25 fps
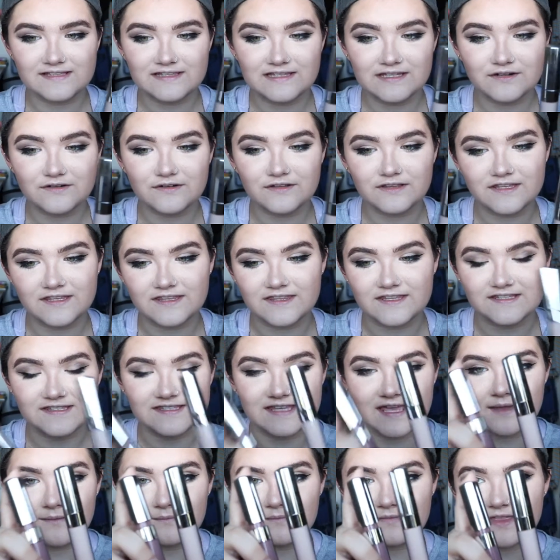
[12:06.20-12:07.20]
literally the
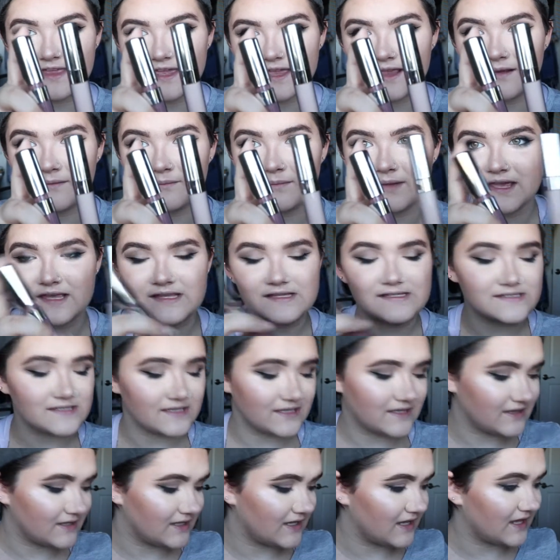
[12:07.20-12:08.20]
same thing
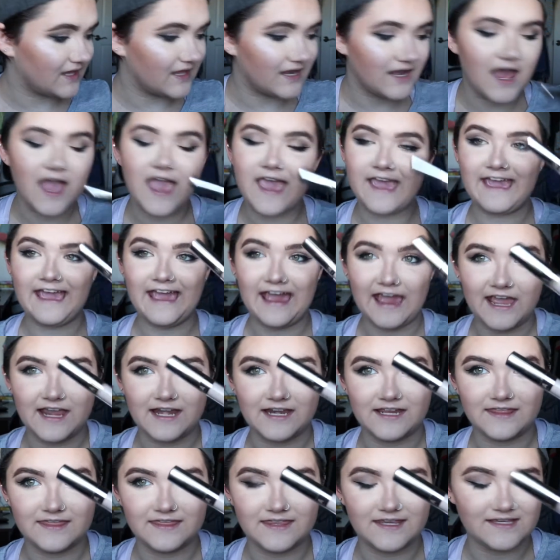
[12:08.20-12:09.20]
basically, and I
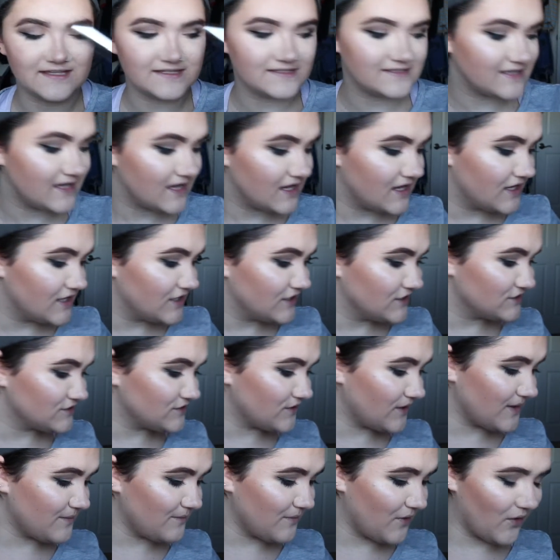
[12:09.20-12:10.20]
hated this,
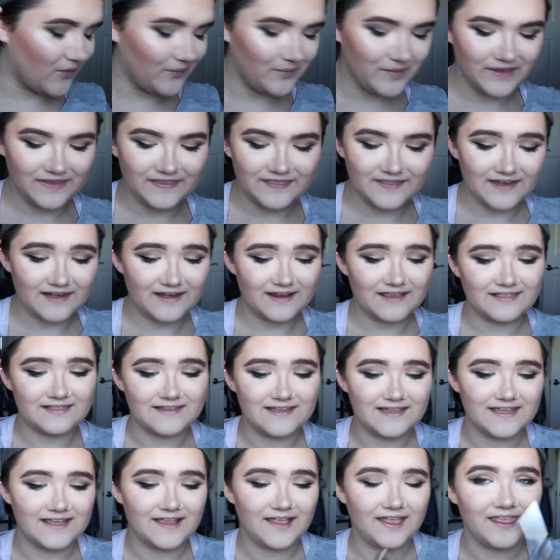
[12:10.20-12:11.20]
so I'm hoping that I
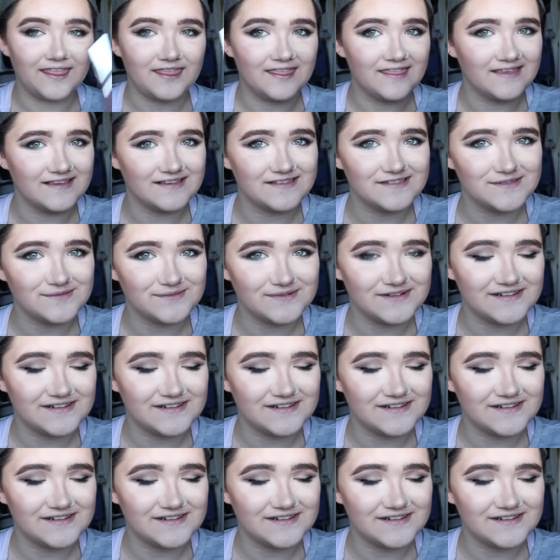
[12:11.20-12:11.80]
like this